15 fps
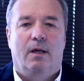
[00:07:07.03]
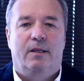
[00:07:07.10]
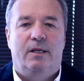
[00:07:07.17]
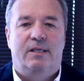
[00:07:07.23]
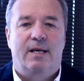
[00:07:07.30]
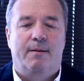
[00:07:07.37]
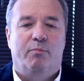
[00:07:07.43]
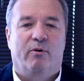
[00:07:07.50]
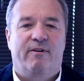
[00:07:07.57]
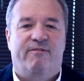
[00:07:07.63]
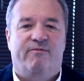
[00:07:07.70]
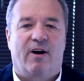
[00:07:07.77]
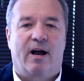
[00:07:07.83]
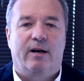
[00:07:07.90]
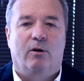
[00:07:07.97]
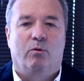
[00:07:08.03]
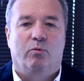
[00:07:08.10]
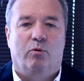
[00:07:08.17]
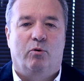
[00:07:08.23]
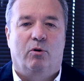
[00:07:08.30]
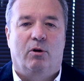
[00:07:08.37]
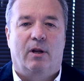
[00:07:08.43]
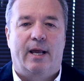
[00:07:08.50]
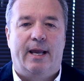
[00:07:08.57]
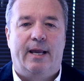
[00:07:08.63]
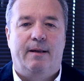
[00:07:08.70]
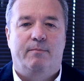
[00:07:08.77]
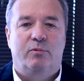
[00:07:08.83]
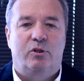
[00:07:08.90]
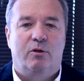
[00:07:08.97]
The temporary final rule
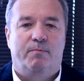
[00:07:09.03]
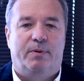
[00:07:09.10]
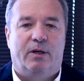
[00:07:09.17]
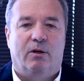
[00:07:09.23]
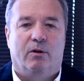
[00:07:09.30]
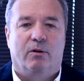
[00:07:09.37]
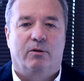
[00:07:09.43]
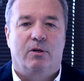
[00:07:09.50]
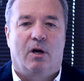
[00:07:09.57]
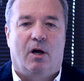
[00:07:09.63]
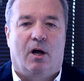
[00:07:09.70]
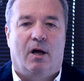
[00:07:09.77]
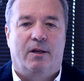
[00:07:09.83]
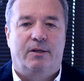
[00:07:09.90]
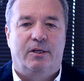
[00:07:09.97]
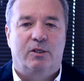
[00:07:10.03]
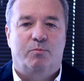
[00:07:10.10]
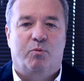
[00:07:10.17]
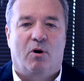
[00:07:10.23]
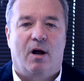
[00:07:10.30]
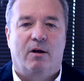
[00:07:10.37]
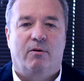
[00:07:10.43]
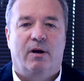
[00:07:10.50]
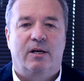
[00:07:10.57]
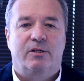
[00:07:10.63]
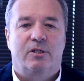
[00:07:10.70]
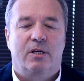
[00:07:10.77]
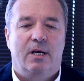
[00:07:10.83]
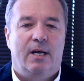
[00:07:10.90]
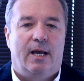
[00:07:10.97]
aims to build on this
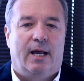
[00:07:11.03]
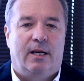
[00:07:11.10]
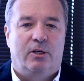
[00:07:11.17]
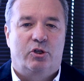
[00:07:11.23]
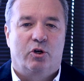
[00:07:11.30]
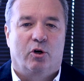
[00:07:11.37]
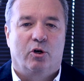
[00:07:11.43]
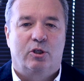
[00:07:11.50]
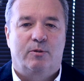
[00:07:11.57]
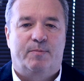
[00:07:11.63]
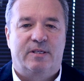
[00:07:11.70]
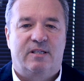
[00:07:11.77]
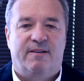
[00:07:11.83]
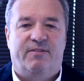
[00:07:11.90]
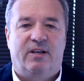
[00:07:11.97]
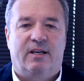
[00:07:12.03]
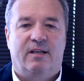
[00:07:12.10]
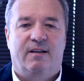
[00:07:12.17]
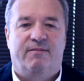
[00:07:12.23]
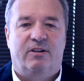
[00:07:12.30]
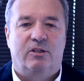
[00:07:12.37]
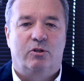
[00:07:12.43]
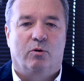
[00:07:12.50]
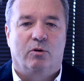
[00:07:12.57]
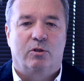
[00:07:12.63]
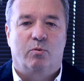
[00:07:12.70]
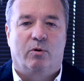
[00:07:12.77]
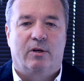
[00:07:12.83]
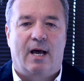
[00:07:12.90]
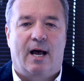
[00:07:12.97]
progress and ensure specific
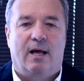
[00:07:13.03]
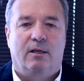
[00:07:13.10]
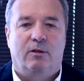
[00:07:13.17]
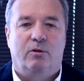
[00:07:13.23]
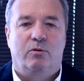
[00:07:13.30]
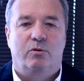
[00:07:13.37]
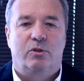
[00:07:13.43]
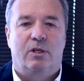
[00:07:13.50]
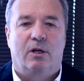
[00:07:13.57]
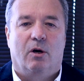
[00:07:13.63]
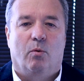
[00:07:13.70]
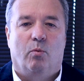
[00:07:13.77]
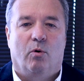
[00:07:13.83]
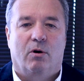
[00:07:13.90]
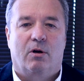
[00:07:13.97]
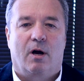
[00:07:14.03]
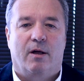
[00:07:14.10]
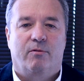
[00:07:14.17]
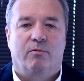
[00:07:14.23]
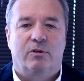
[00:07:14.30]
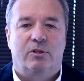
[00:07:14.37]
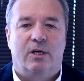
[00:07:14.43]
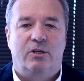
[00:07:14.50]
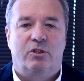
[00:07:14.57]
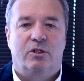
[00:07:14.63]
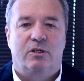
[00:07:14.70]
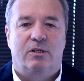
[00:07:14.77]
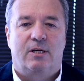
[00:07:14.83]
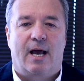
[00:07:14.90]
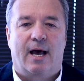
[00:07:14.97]
individuals will not lose their work
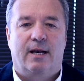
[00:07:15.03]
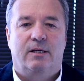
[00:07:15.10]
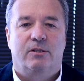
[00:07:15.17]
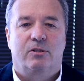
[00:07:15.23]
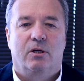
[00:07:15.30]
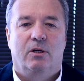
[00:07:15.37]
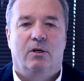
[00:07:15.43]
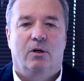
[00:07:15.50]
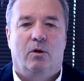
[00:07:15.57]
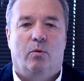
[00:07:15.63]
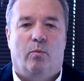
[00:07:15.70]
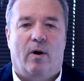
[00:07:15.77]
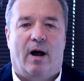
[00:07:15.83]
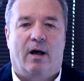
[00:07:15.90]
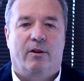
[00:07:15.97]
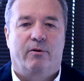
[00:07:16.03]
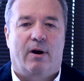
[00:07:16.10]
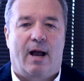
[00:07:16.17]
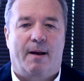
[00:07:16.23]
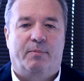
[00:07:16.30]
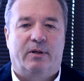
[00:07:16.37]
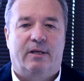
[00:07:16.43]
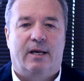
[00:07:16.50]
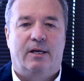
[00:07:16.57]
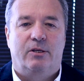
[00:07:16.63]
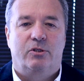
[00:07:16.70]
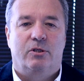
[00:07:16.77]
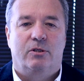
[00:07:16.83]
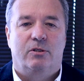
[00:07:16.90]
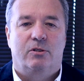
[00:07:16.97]
authorization status while their
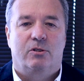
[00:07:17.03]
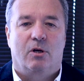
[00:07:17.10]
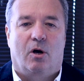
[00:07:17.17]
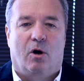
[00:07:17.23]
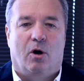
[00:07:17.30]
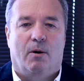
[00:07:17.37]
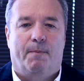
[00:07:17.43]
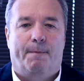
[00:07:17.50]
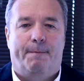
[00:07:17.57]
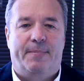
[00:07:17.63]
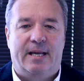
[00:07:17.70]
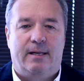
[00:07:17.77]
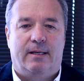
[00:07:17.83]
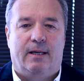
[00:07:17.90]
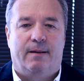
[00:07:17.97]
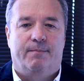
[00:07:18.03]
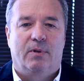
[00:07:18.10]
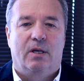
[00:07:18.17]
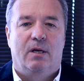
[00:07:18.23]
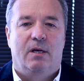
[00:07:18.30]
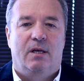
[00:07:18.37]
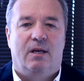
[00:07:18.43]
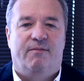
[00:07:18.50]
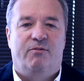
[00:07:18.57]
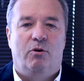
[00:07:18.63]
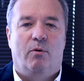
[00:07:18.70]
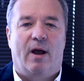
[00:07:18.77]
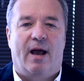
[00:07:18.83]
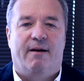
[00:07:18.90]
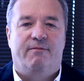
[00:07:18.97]
applications are pending. If
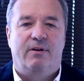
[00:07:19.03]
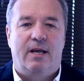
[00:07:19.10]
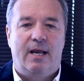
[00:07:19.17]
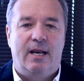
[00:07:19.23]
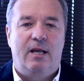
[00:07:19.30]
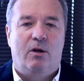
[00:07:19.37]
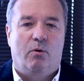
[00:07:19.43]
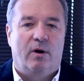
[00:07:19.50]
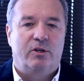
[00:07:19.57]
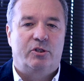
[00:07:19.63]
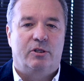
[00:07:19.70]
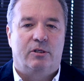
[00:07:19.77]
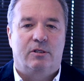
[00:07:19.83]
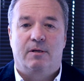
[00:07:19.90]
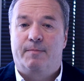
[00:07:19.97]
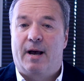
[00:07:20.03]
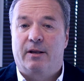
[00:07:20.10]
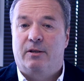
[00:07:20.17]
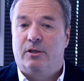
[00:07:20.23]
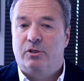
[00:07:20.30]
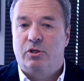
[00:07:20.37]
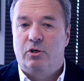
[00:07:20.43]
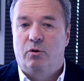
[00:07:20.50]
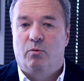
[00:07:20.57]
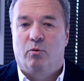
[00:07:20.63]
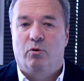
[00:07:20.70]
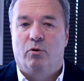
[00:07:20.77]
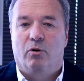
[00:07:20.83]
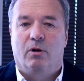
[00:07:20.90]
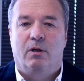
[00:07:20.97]
you have any questions about this new
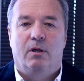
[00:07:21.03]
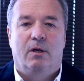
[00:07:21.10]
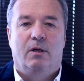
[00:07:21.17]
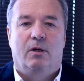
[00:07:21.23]
rule